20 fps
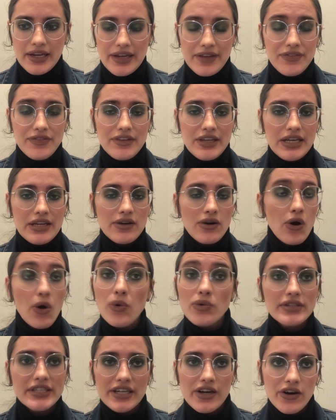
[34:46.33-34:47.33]
in the
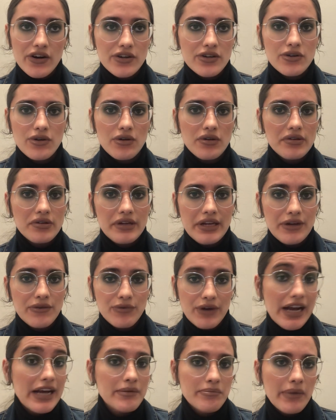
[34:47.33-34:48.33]
only article he
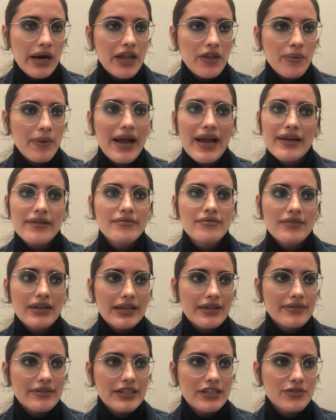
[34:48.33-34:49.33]
read, by the way,
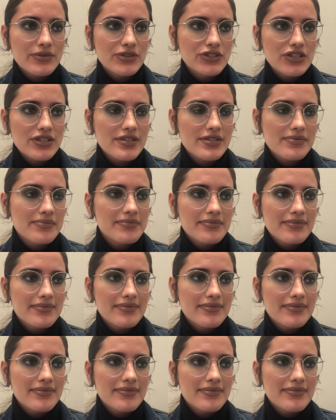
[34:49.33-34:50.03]
like these were just